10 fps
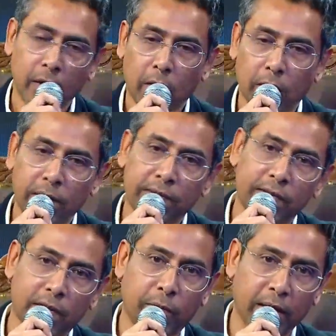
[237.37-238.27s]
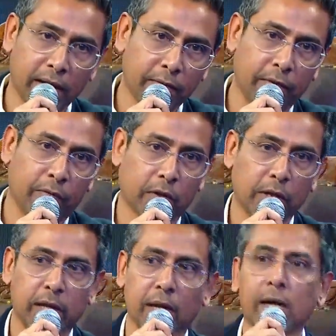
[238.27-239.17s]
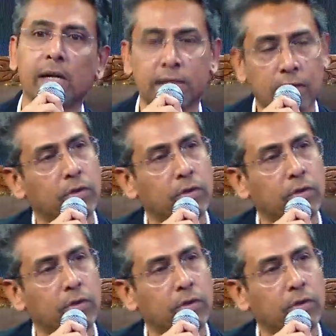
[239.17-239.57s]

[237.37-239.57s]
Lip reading: audiences that we have. We've got the youngest